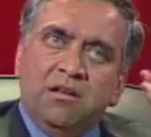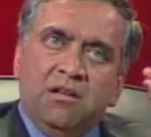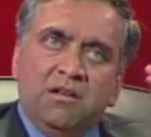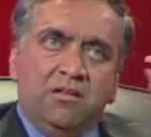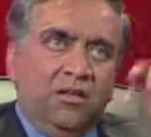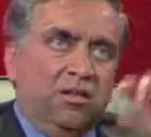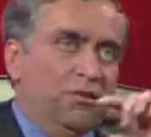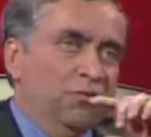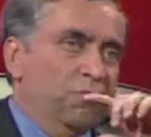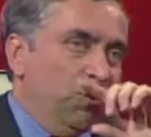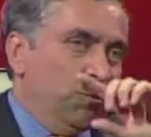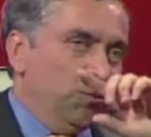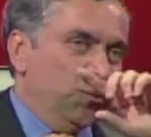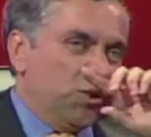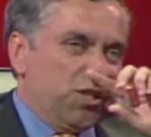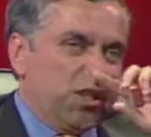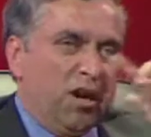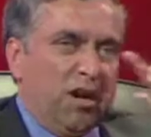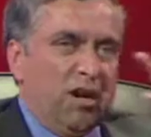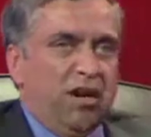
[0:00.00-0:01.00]
that you want to
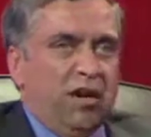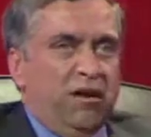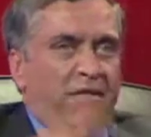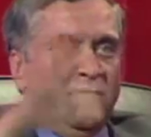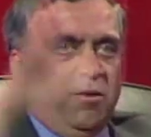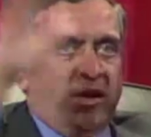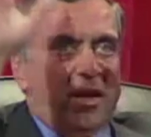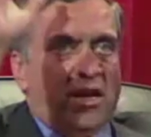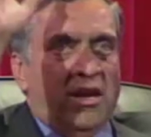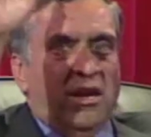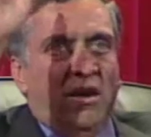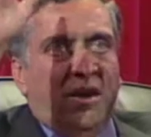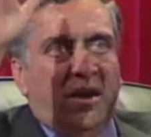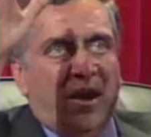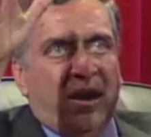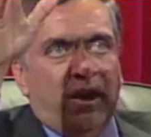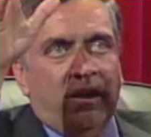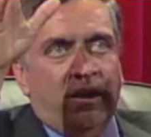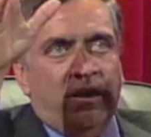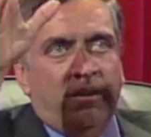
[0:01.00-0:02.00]
start at a very high
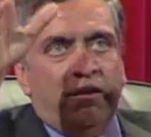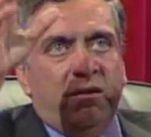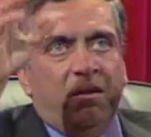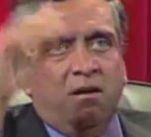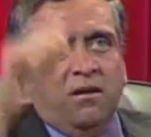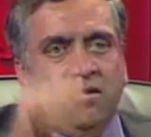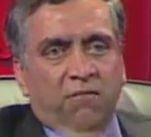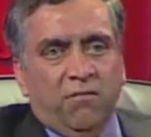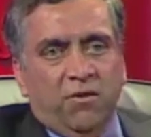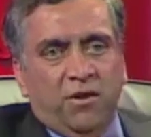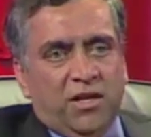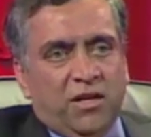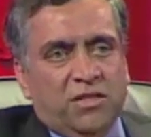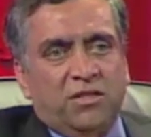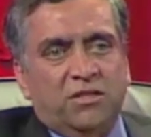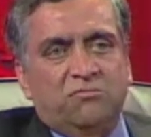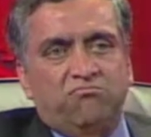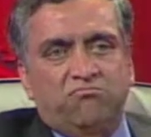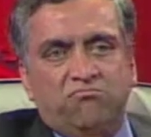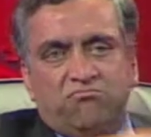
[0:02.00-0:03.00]
end where there is
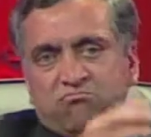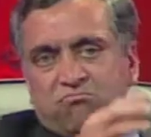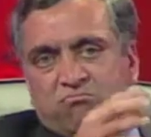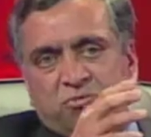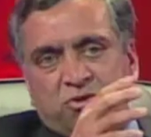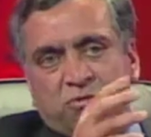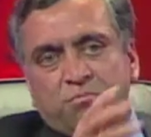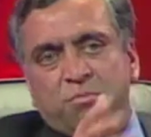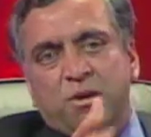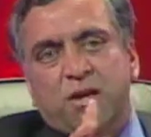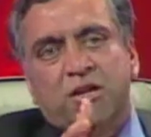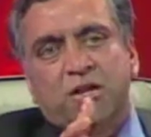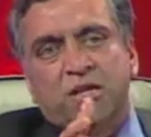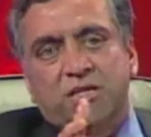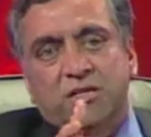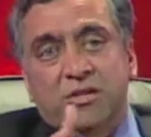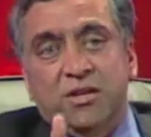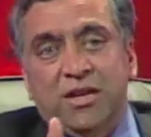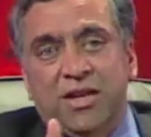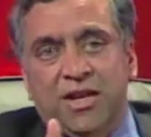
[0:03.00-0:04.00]
a
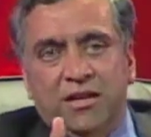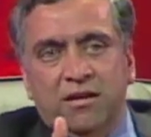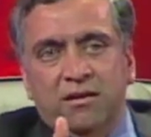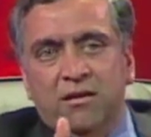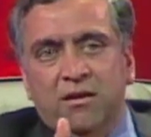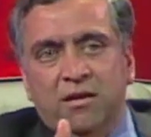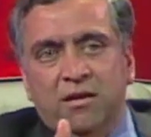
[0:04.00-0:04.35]
tremendous need